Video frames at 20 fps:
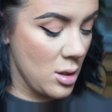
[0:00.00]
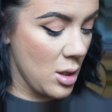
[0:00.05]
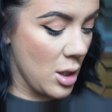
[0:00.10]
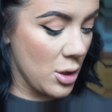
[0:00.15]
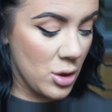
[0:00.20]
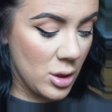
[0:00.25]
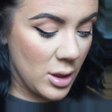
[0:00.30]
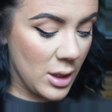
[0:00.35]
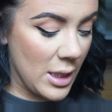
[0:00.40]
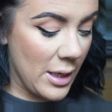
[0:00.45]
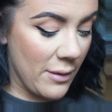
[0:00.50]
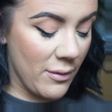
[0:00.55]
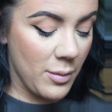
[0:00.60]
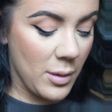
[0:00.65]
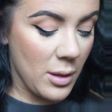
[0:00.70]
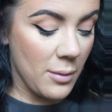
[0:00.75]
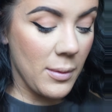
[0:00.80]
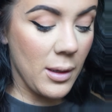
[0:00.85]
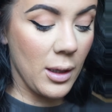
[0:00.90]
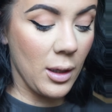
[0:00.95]
just can never
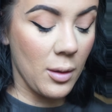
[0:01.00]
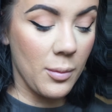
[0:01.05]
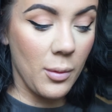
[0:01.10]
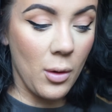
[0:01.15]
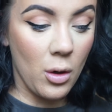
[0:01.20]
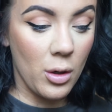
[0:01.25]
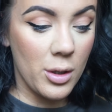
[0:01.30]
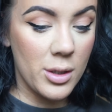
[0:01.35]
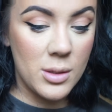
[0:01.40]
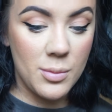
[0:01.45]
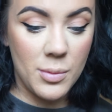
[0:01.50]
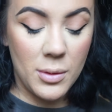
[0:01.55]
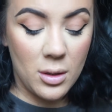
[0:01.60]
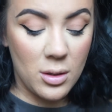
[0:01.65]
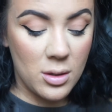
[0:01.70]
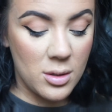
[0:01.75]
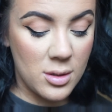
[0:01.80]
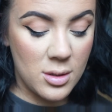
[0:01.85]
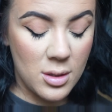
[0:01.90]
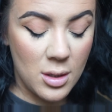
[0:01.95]
be a makeup artist
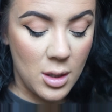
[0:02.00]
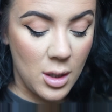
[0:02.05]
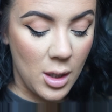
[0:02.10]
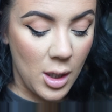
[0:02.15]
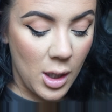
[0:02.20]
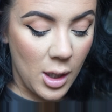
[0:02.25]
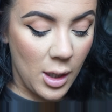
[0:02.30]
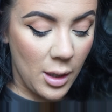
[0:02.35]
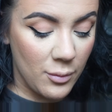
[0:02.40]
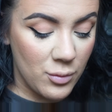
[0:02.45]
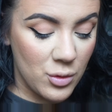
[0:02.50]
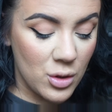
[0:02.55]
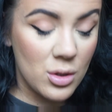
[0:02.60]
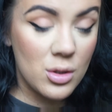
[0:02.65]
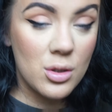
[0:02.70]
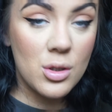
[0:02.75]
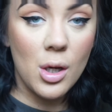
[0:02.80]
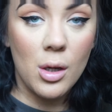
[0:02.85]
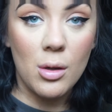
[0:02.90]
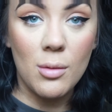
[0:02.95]
because I'm
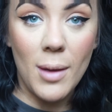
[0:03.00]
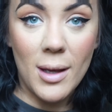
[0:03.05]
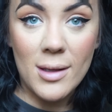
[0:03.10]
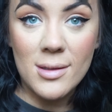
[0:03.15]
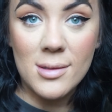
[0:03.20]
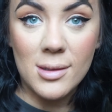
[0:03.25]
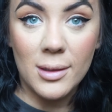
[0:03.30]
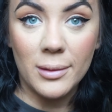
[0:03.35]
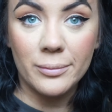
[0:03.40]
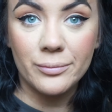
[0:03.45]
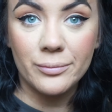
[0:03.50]
just too messy.